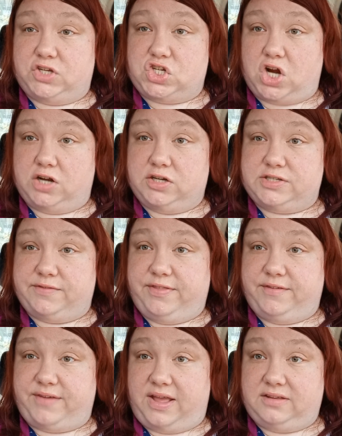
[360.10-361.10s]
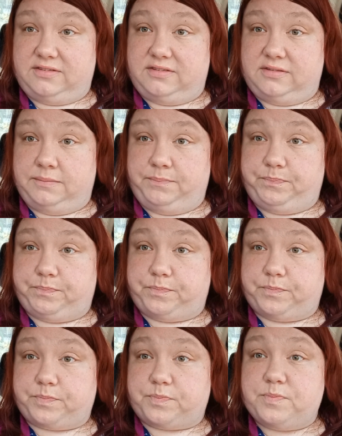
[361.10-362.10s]
of the shards of the vase
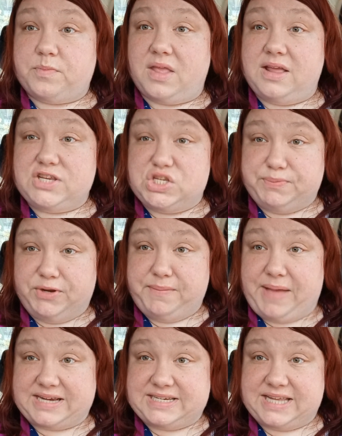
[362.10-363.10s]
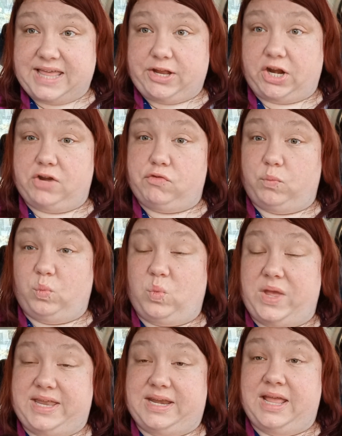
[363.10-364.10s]
to put it back together
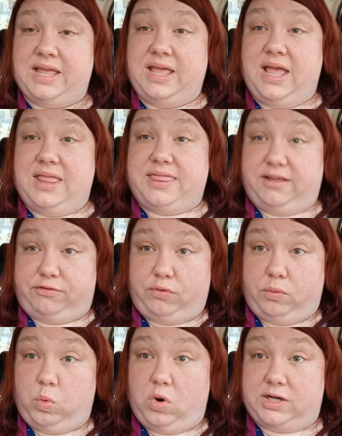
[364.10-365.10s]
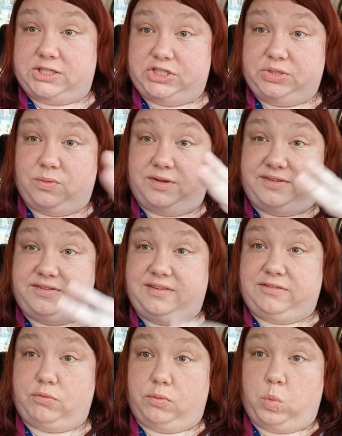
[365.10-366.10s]
and win this reward. She wants
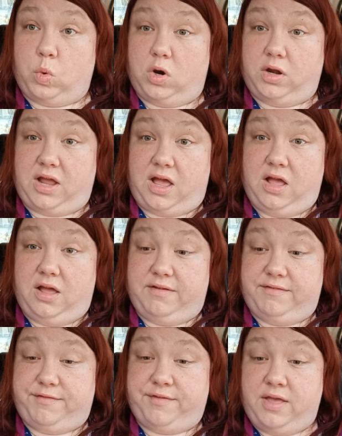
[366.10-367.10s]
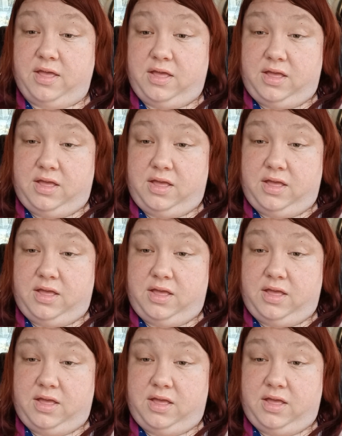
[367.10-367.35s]
this reward of